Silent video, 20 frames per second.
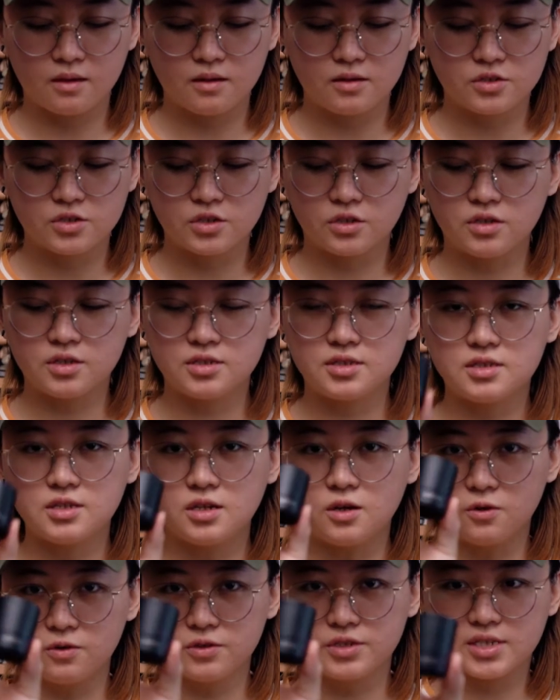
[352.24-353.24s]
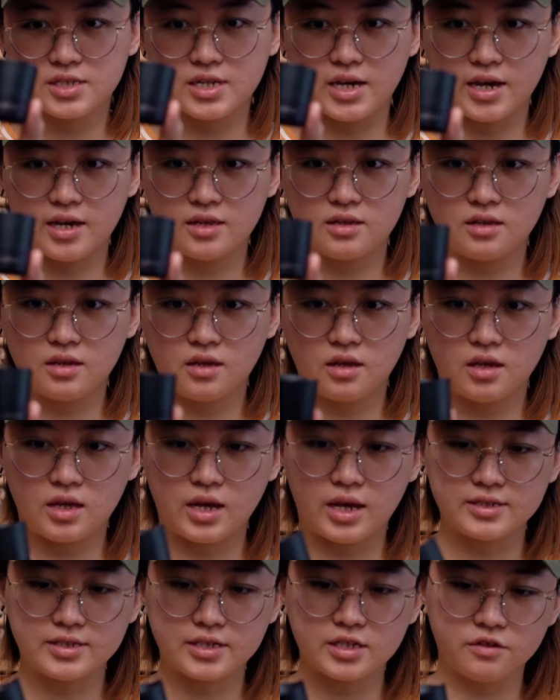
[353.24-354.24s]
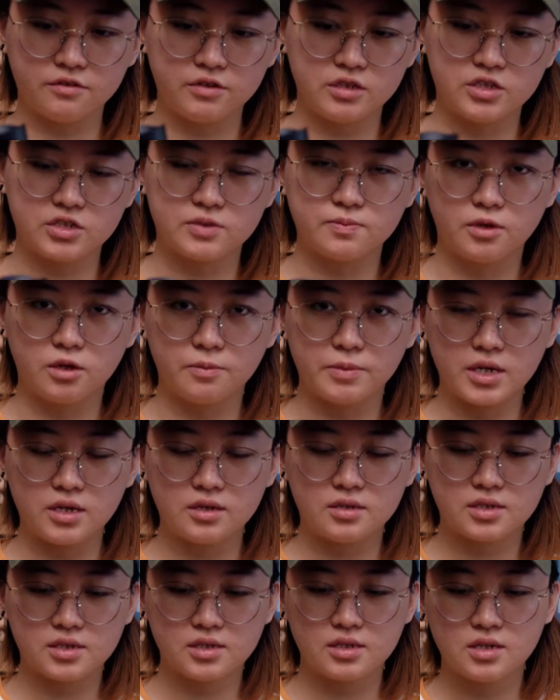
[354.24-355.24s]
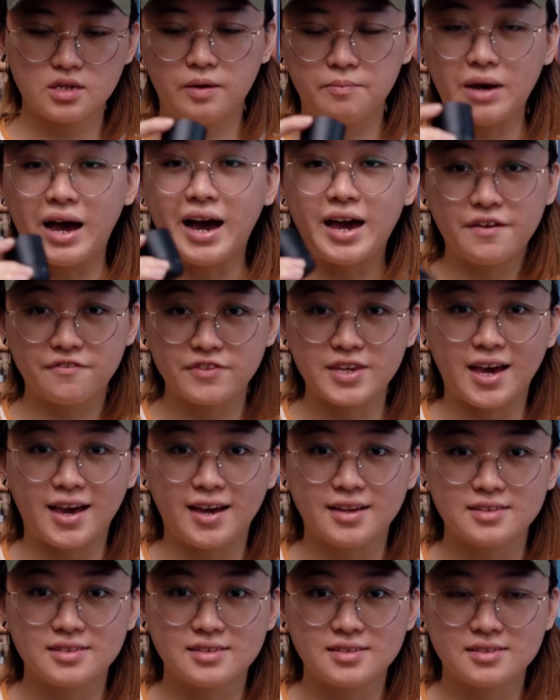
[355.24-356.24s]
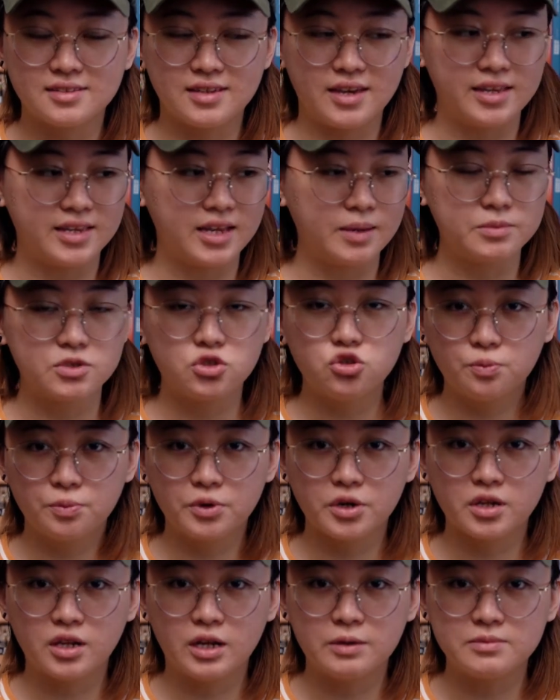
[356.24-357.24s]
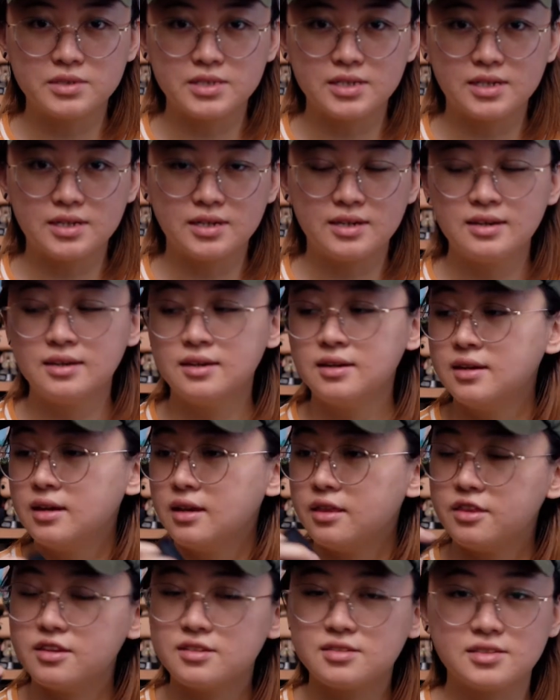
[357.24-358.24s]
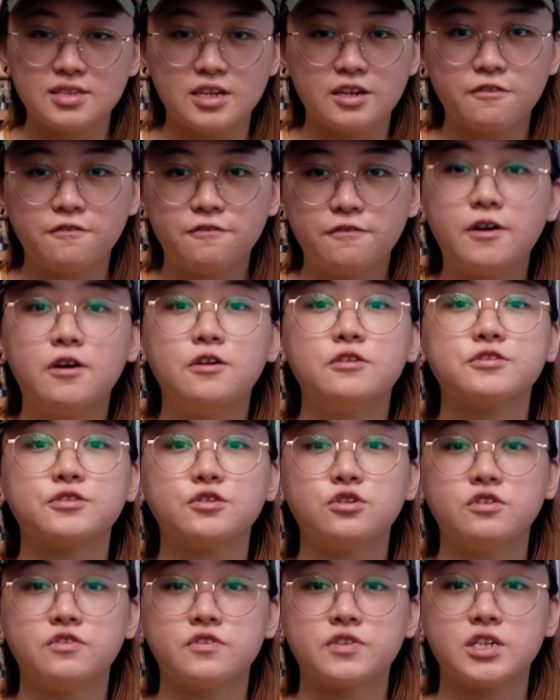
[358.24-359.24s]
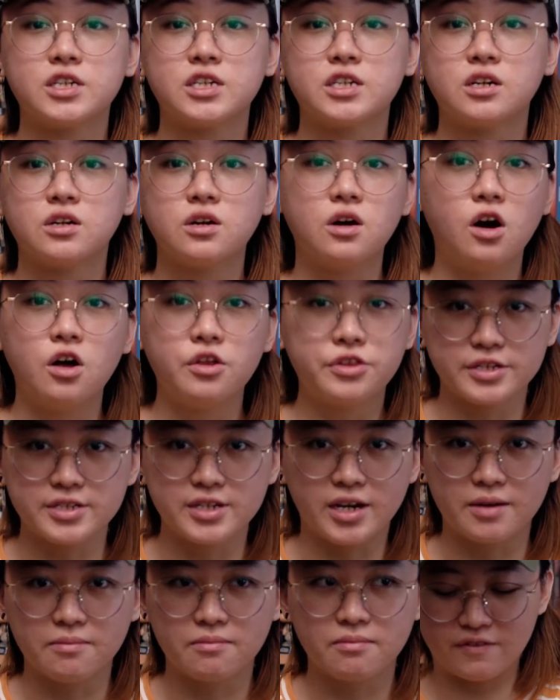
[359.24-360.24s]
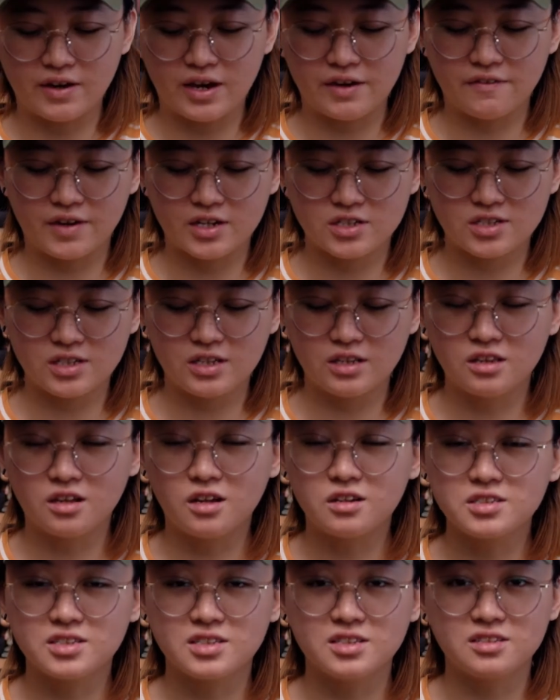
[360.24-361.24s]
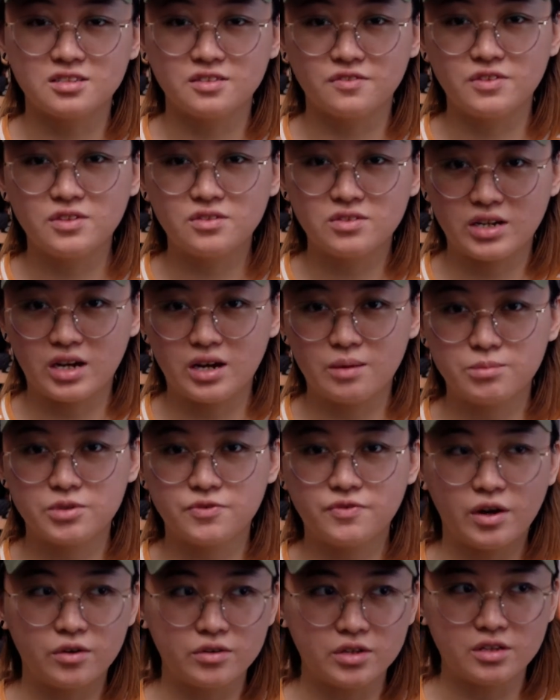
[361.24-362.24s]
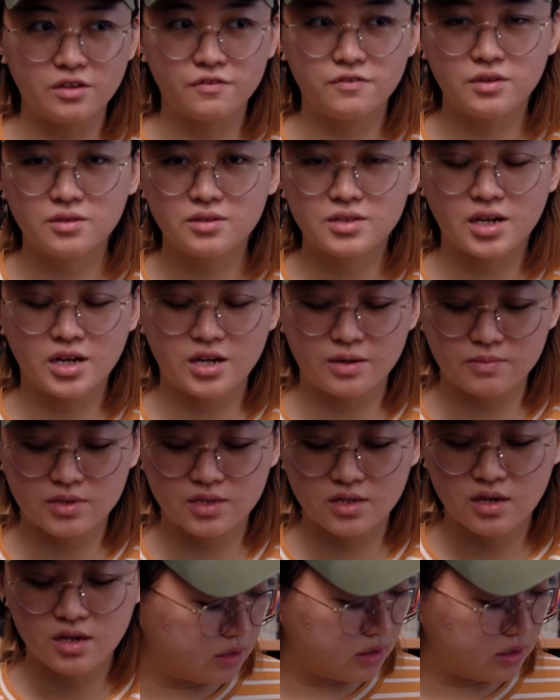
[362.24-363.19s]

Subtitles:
So this is the old stand. It has like a really small base. I have cats and I'm super clumsy. This thing falls over all the time. I've actually lost this a few times, found it a few times.